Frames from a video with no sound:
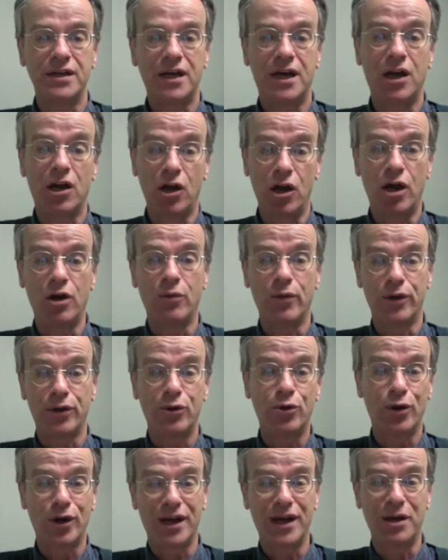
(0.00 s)
along with
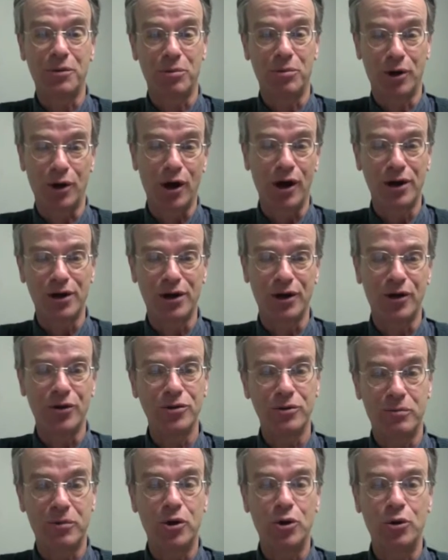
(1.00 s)
Jorge
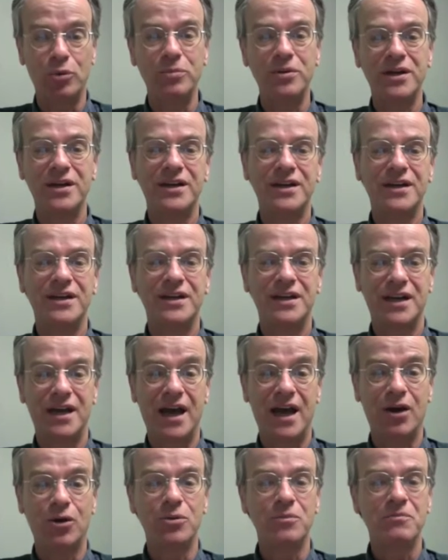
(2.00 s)
Bergoglio, the Pope
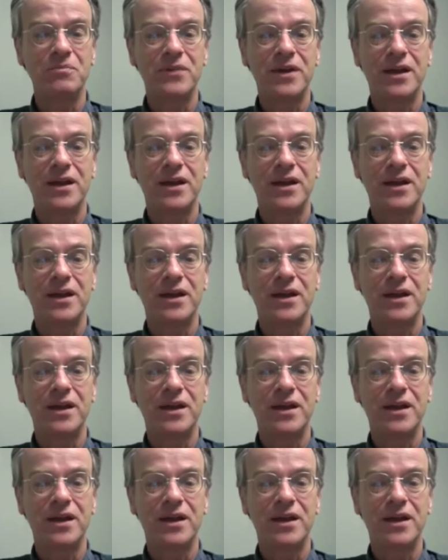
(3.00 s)
now,